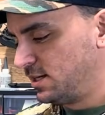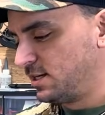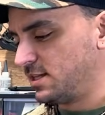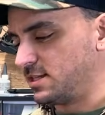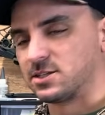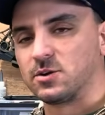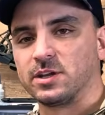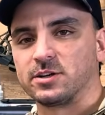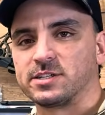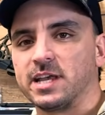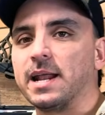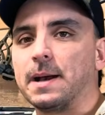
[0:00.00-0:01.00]
let's go get her
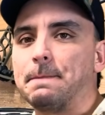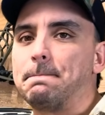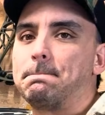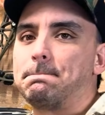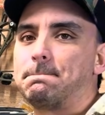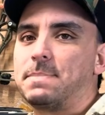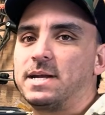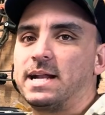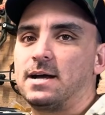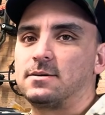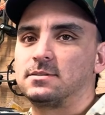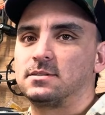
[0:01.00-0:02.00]
set up, put it
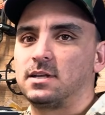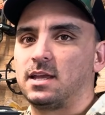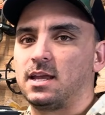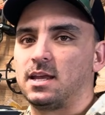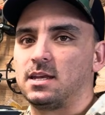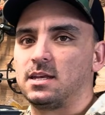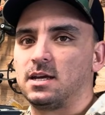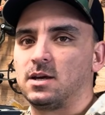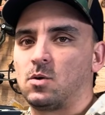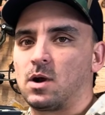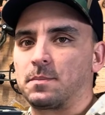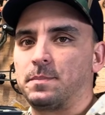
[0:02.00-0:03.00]
out, and
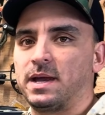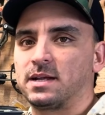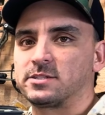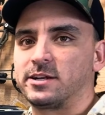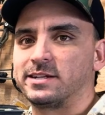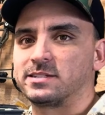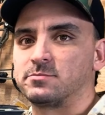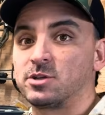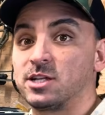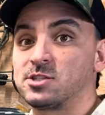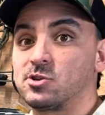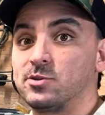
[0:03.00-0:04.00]
walk back, try to get some
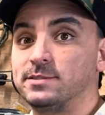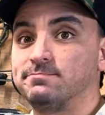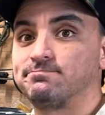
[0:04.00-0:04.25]
shots through it.